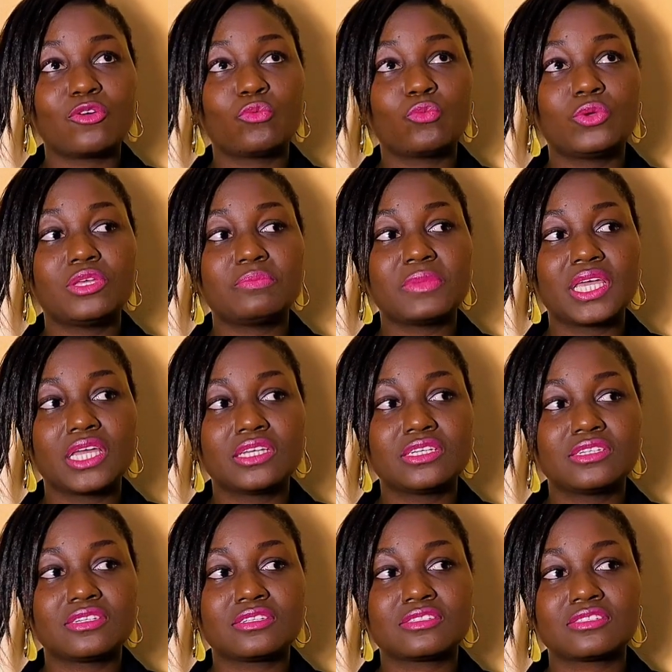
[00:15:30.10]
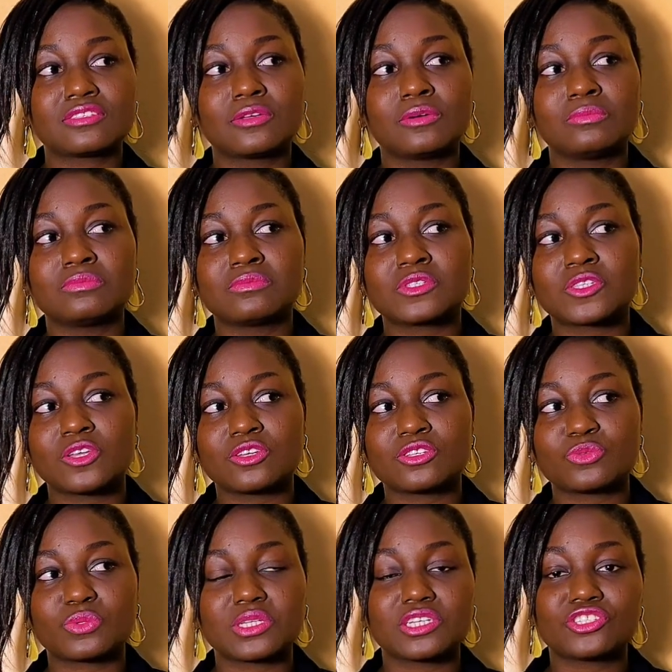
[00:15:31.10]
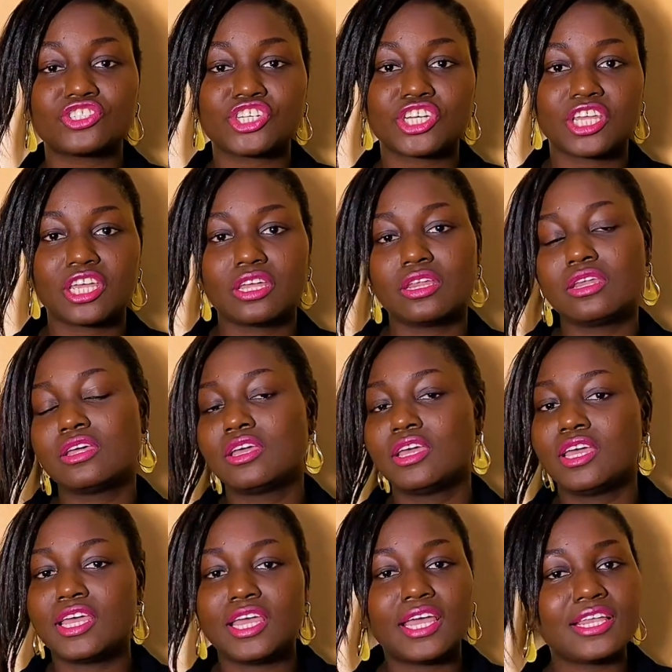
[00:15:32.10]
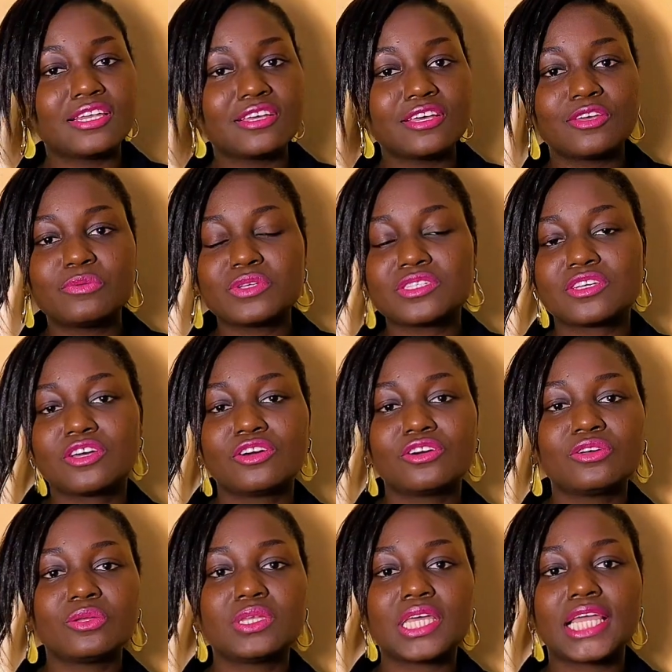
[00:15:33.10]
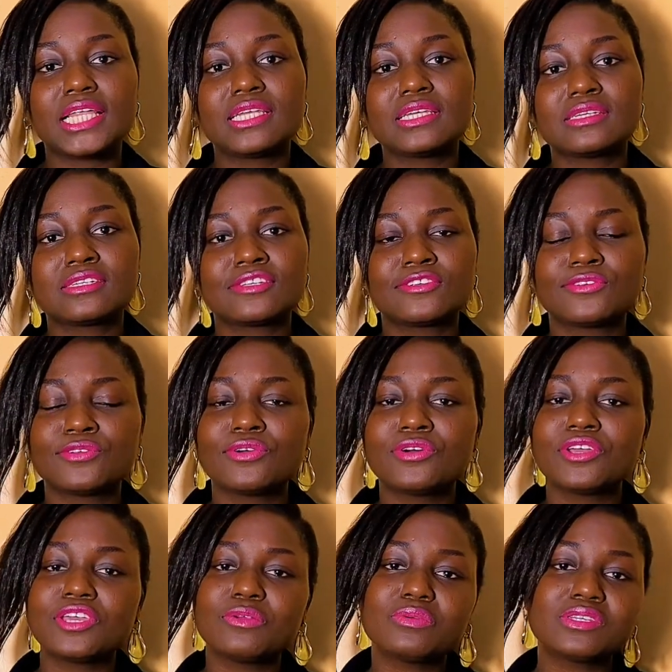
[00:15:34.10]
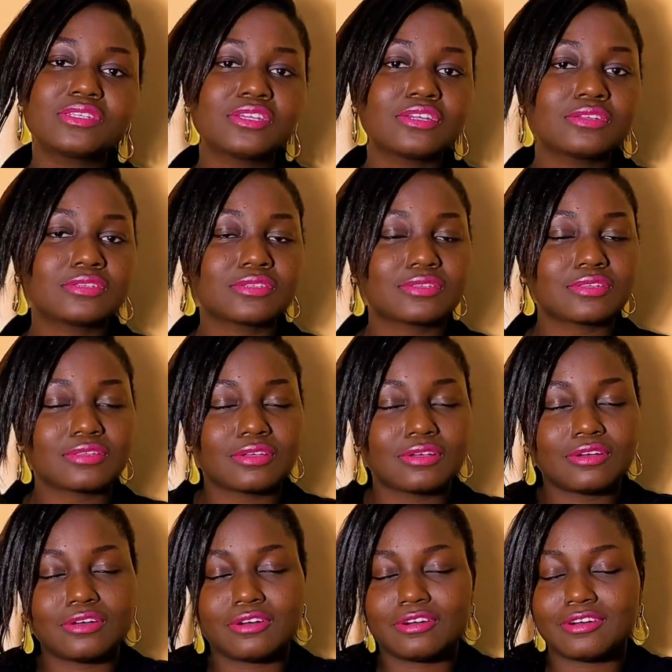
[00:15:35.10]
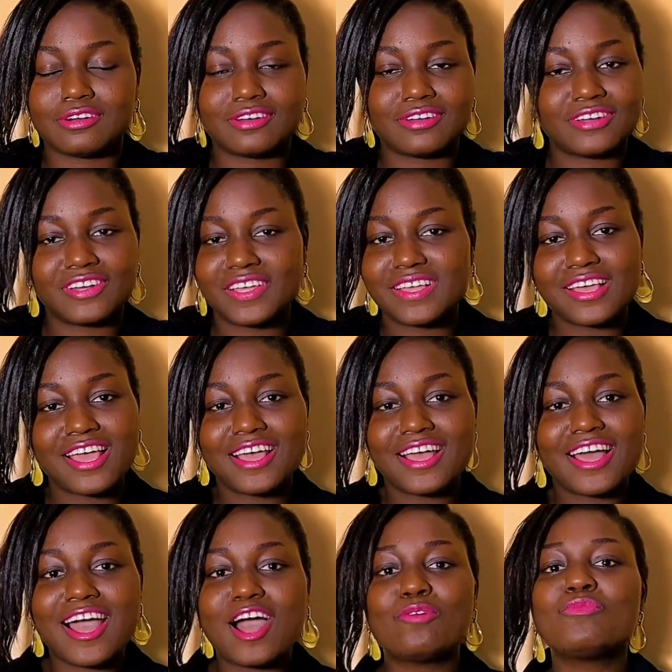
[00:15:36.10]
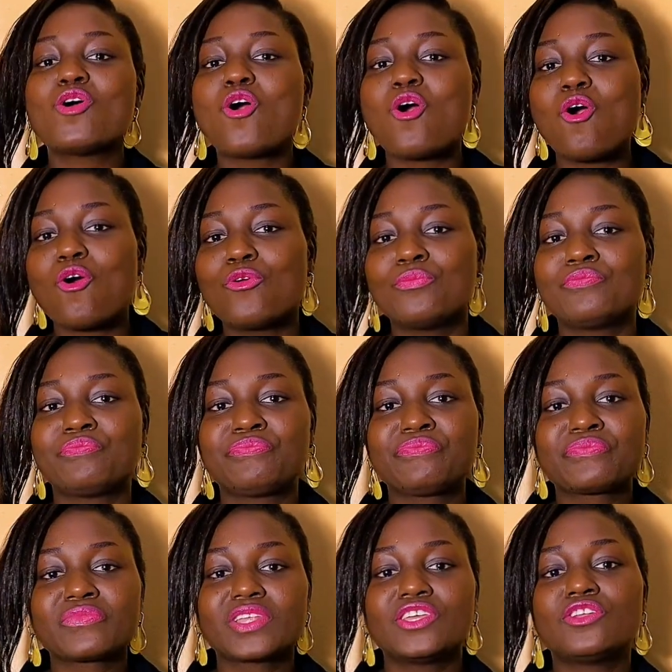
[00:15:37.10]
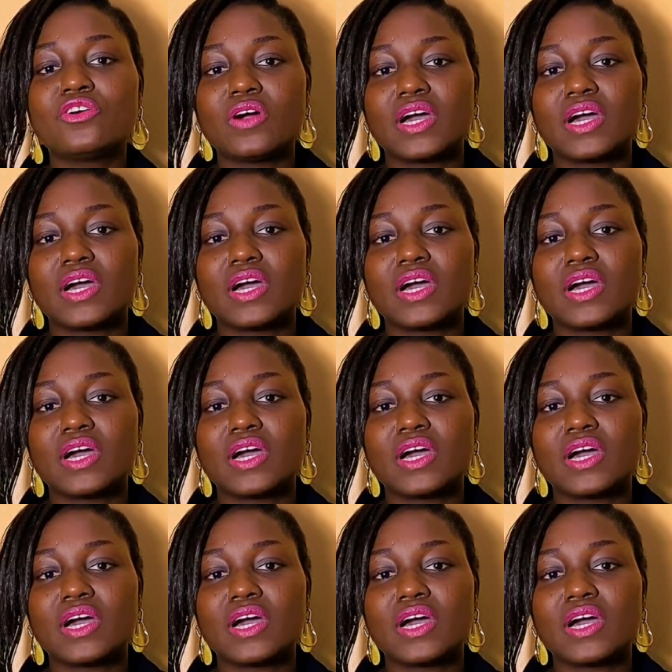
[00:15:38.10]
We made some sauce with a chicken, and it was good. And you know, it was just I'm home, you know.